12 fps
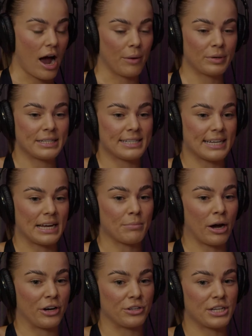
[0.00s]
I want to sit in
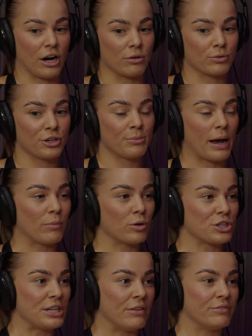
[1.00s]
my hotel room and
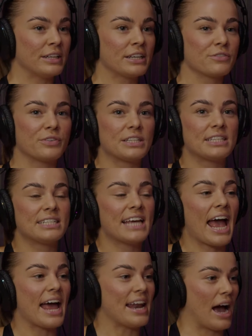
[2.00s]
watch Netflix for
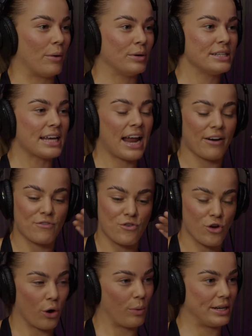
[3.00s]
10 hours and have
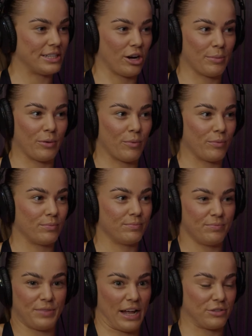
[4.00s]
no one tell me
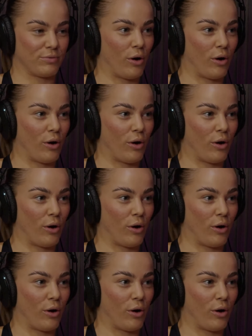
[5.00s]
that's what?